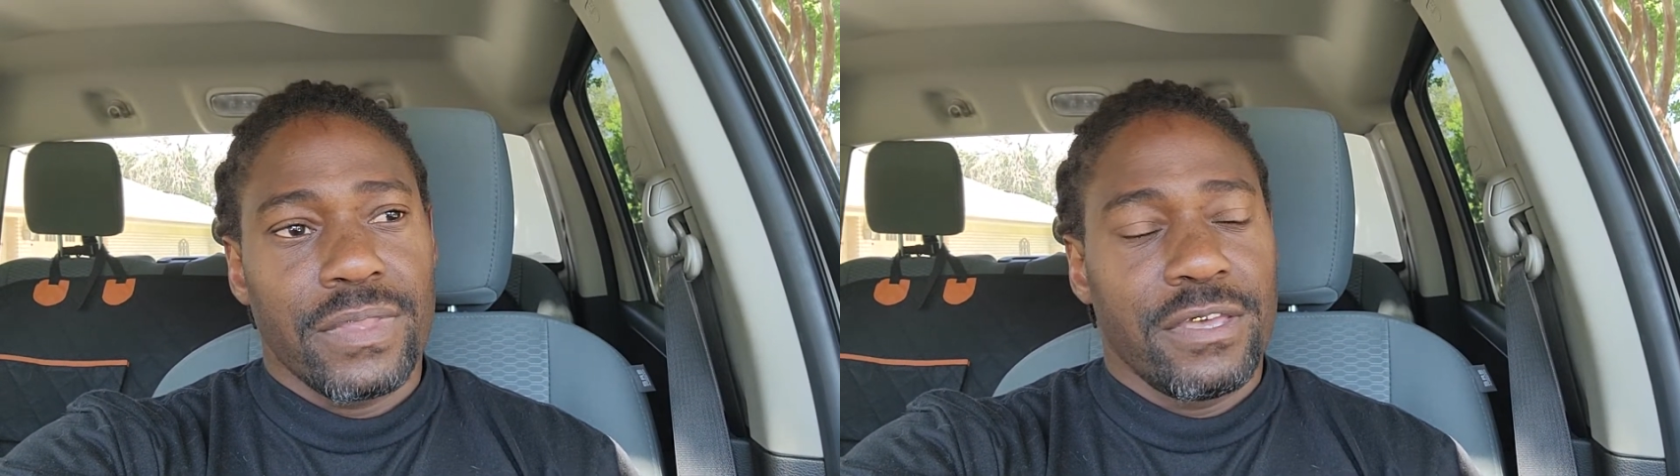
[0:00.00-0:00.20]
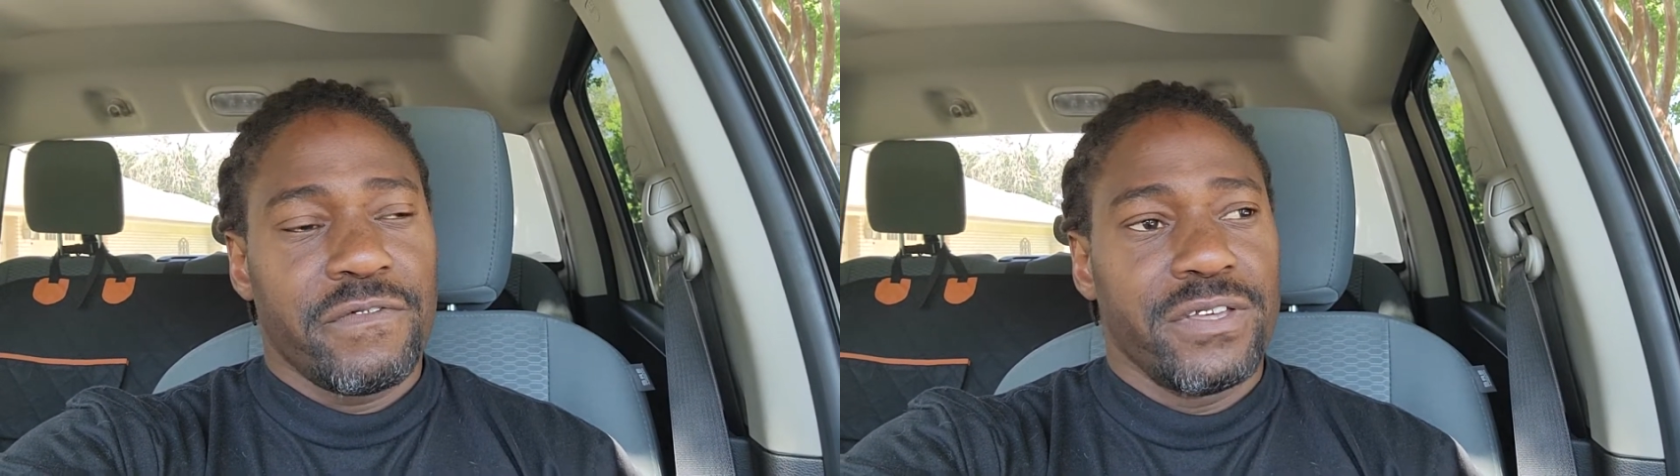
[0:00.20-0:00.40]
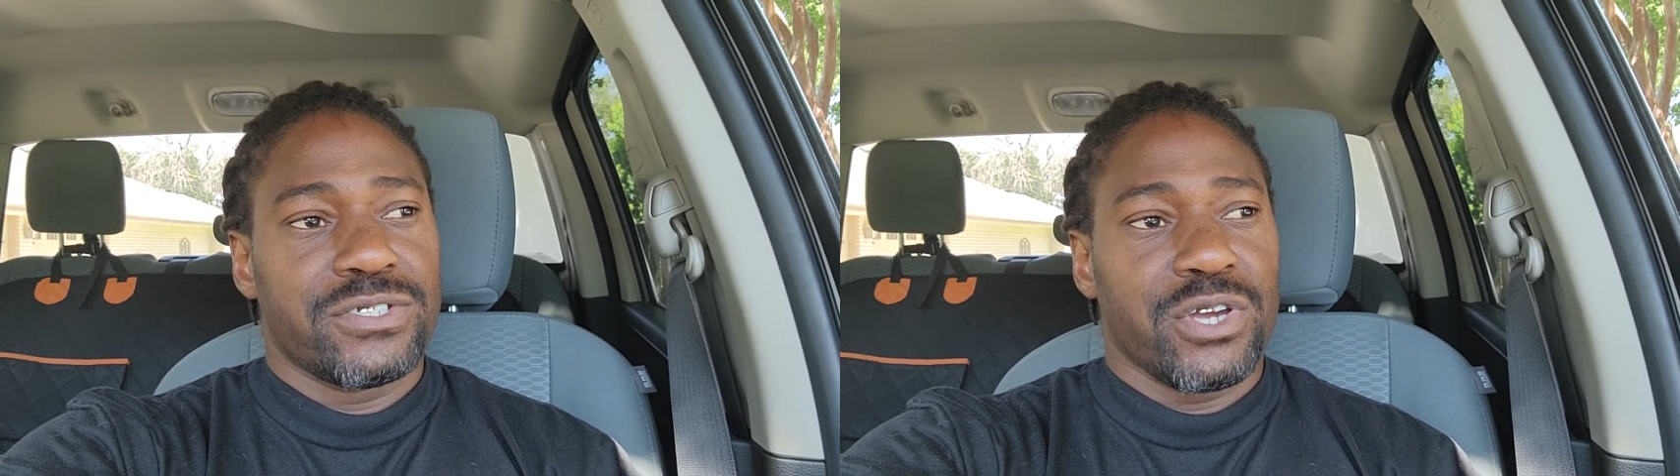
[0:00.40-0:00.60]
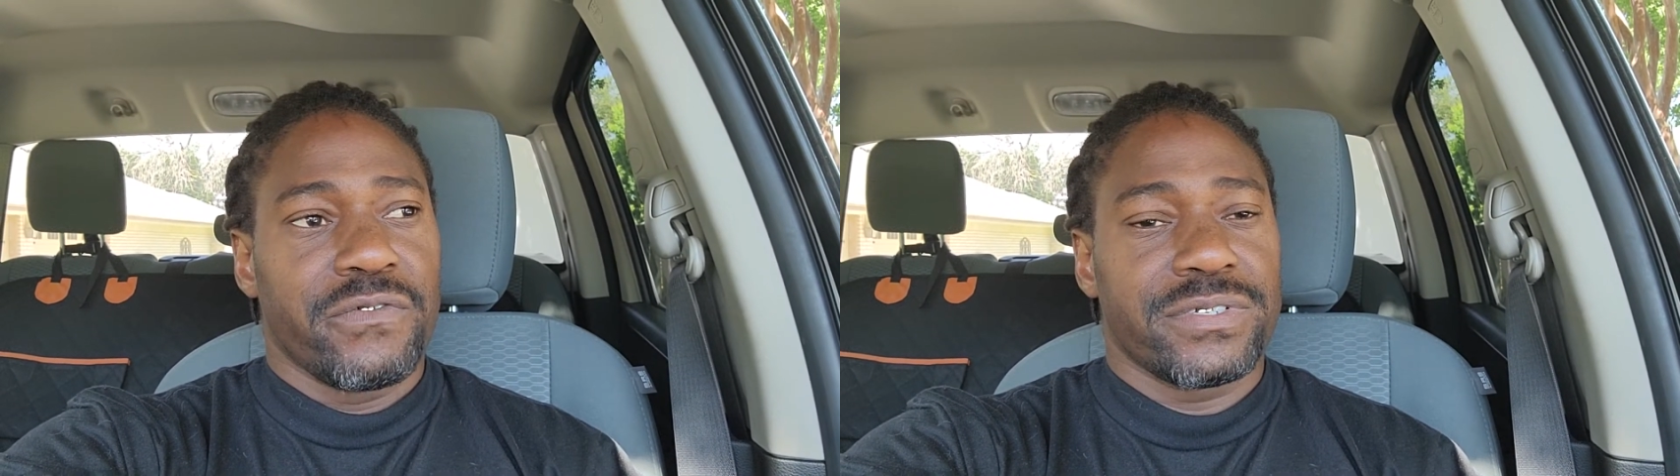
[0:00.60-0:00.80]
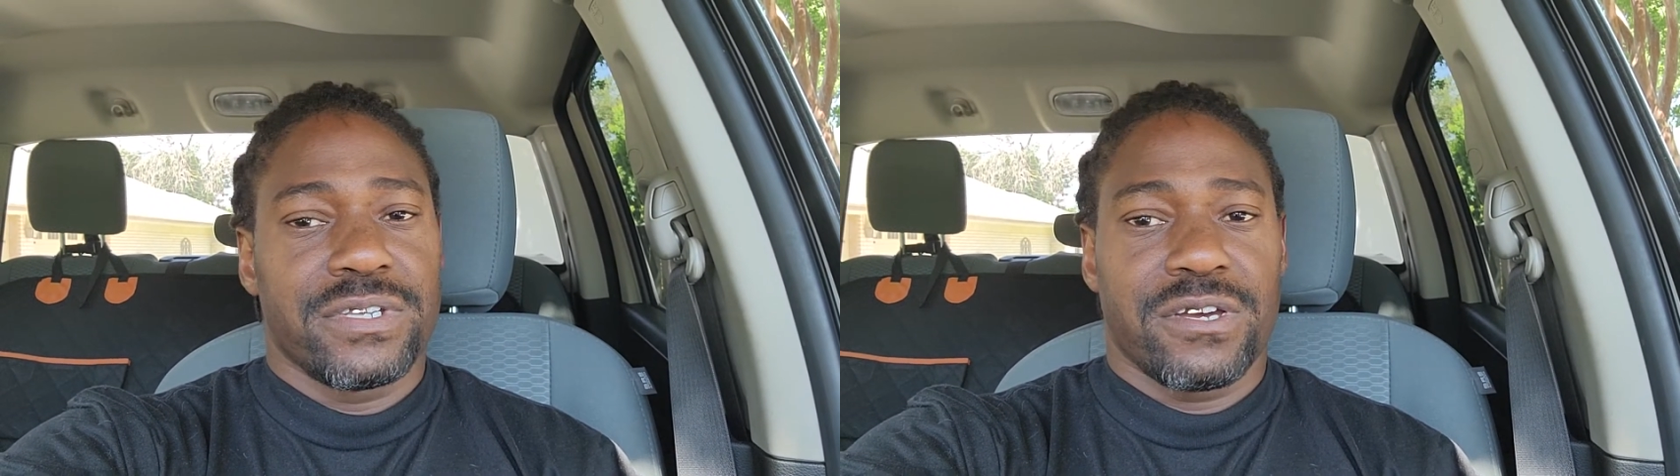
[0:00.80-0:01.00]
if he
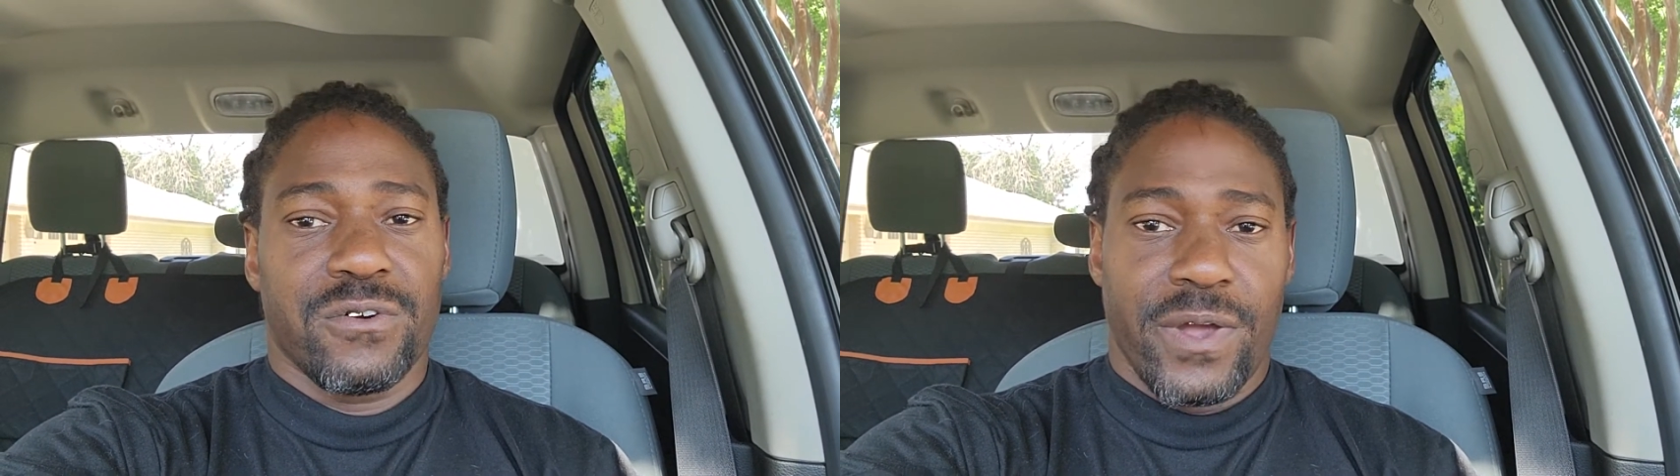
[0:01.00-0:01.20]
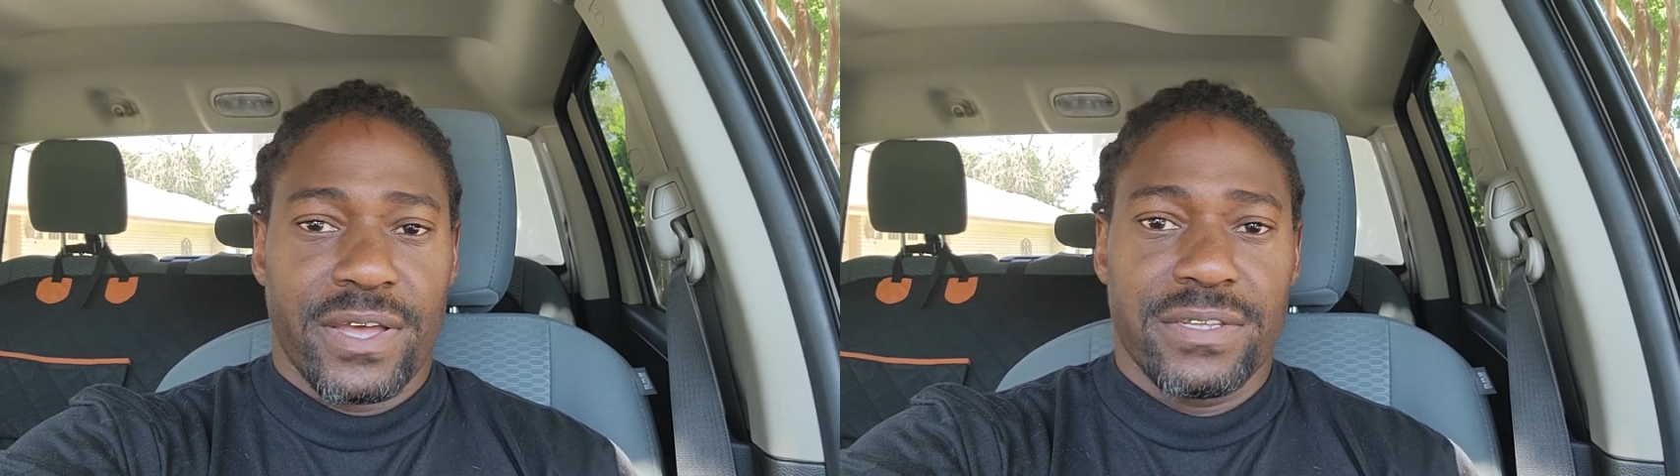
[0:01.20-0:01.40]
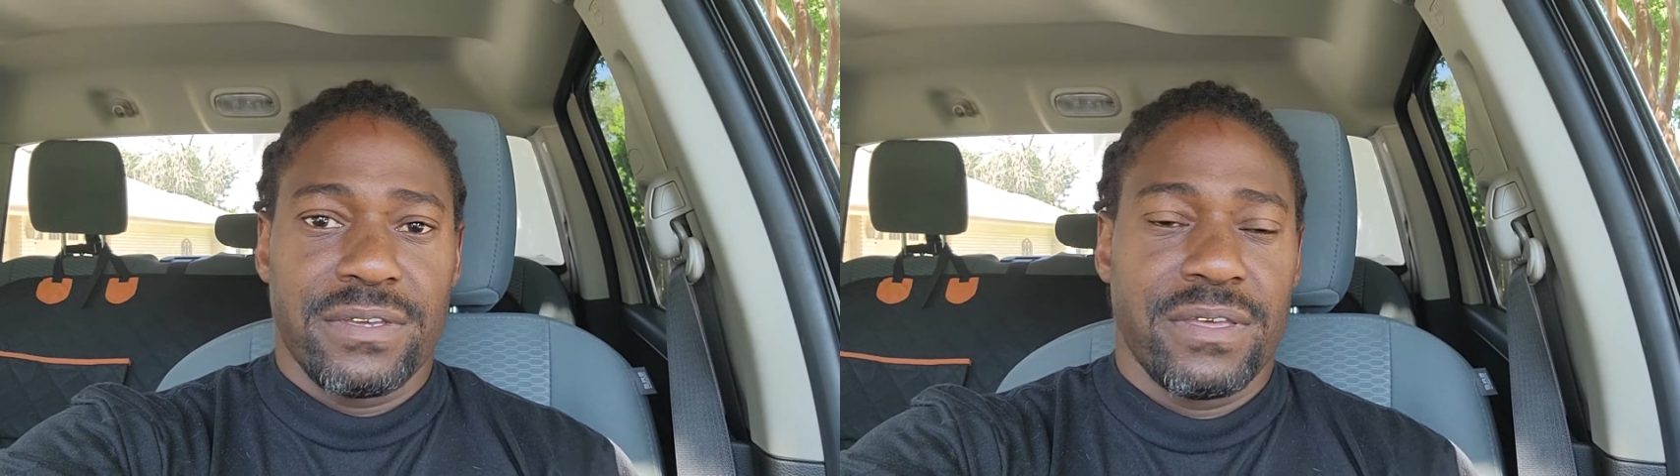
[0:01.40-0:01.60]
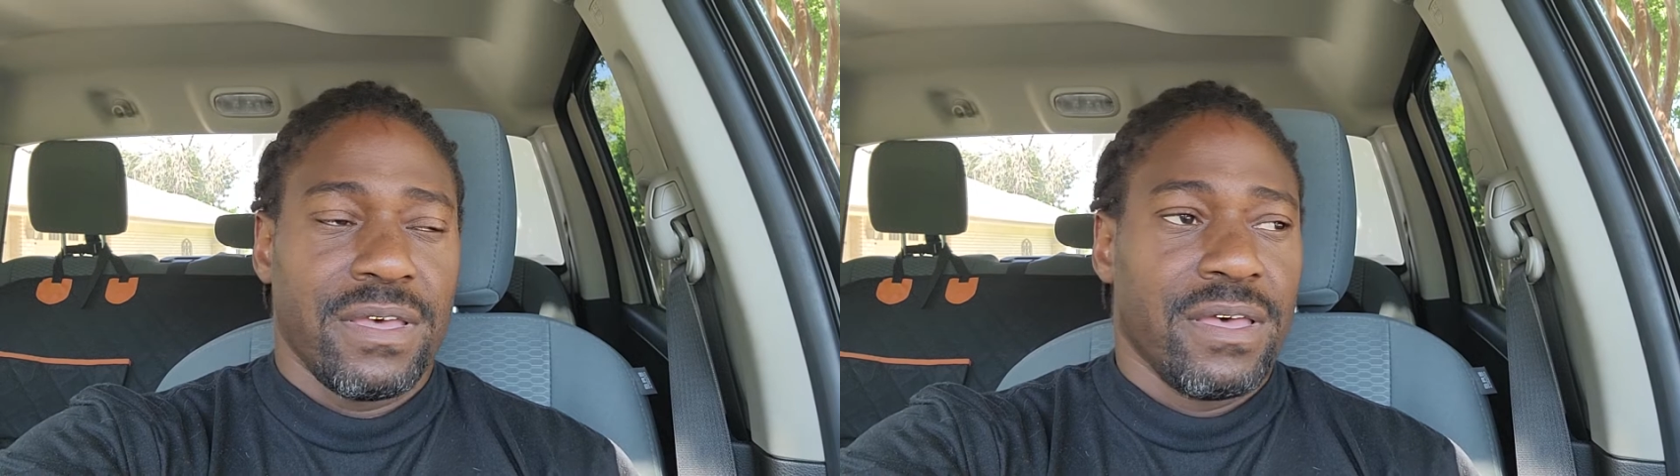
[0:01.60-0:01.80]
serviced it correctly,